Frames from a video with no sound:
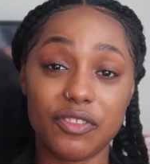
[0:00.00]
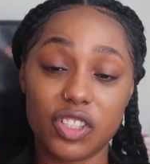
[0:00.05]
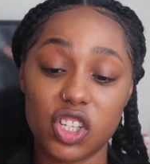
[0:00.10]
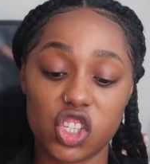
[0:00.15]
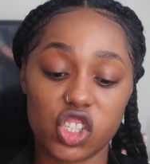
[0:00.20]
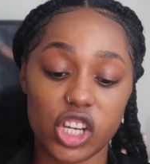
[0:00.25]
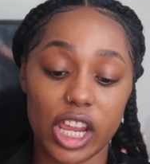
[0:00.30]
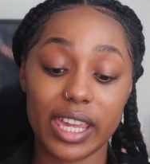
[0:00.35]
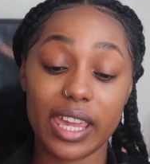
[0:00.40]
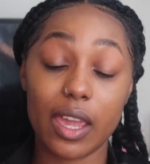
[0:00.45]
to
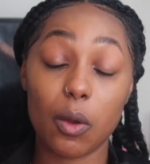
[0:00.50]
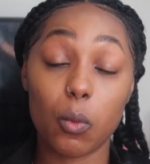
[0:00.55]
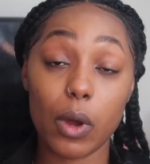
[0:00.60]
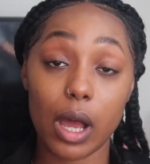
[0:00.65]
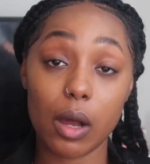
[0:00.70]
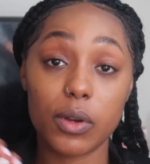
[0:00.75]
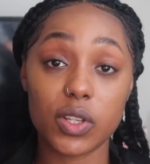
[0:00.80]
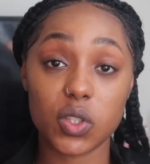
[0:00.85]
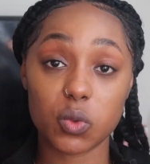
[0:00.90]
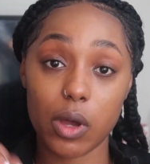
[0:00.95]
shake it
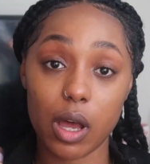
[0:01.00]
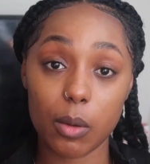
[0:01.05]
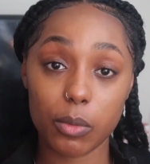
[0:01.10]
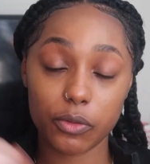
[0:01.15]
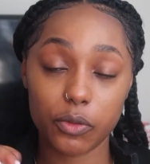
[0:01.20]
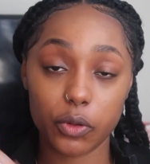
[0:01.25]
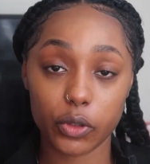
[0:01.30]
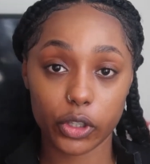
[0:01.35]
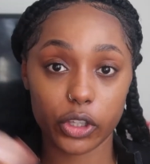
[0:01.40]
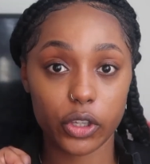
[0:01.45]
well as well
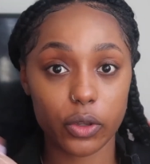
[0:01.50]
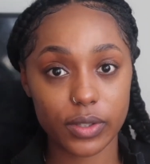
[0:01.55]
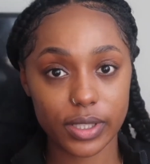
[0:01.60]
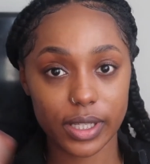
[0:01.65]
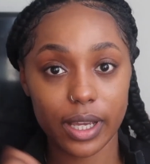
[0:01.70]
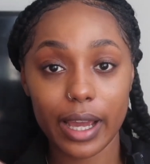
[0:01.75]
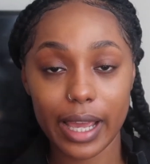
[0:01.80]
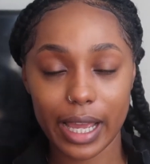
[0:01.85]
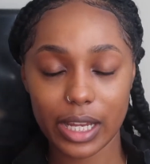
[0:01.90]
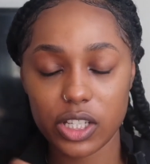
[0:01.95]
before you use
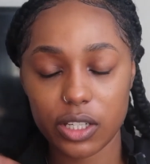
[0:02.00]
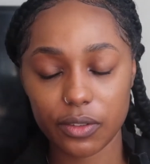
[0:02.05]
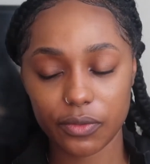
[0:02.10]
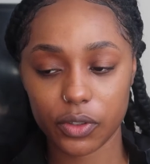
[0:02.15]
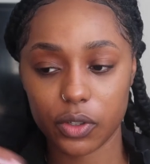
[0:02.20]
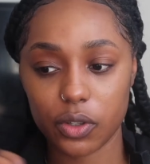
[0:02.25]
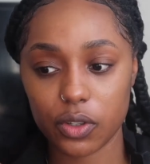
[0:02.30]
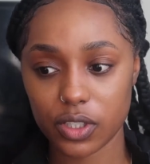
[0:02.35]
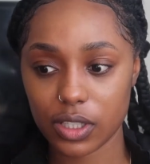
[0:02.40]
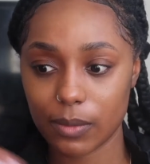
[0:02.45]
it. I actually
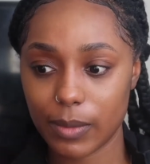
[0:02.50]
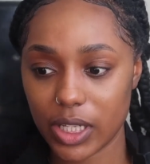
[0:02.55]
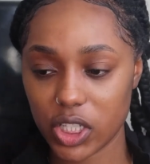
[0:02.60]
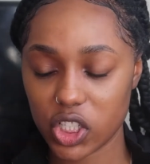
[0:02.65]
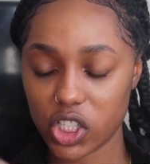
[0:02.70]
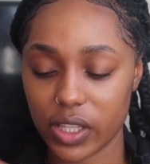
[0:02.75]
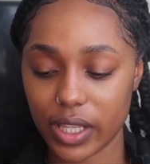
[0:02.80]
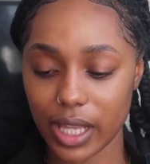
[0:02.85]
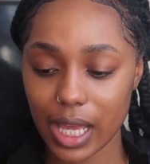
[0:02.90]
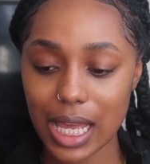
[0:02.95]
forgot to
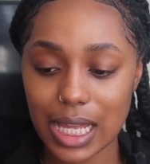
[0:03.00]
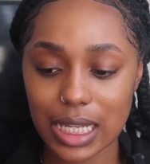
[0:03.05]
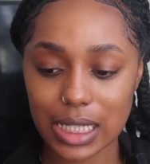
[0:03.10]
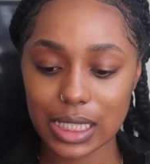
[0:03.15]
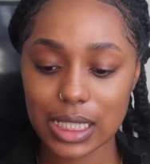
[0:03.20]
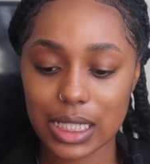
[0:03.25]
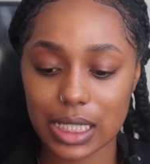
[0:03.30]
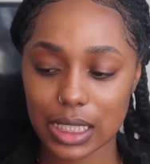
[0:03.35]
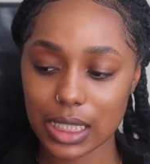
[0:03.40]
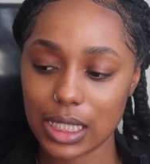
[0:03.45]
mention
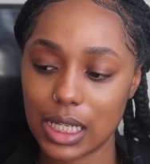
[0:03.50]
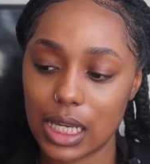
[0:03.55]
that.